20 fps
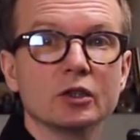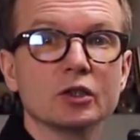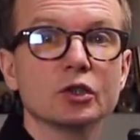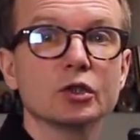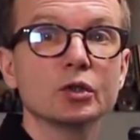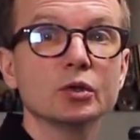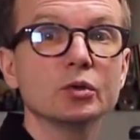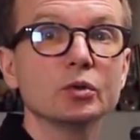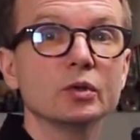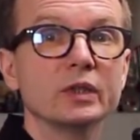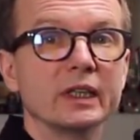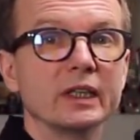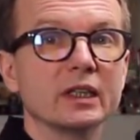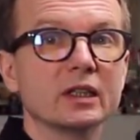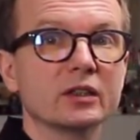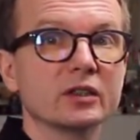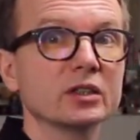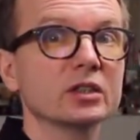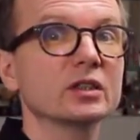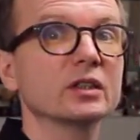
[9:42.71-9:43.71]
to the
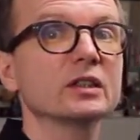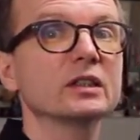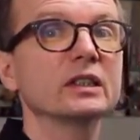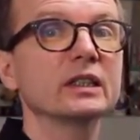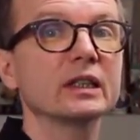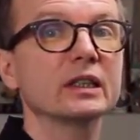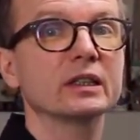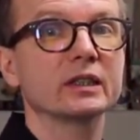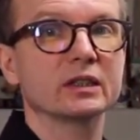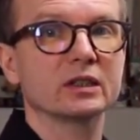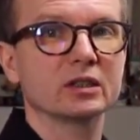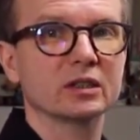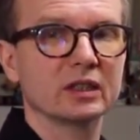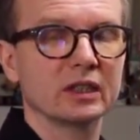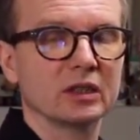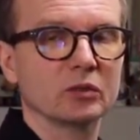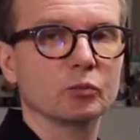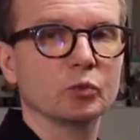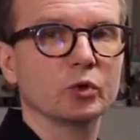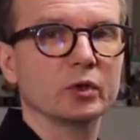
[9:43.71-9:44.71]
Aristotelian
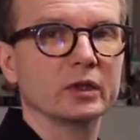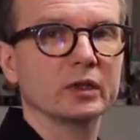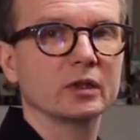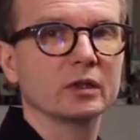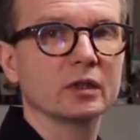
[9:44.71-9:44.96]
standpoint.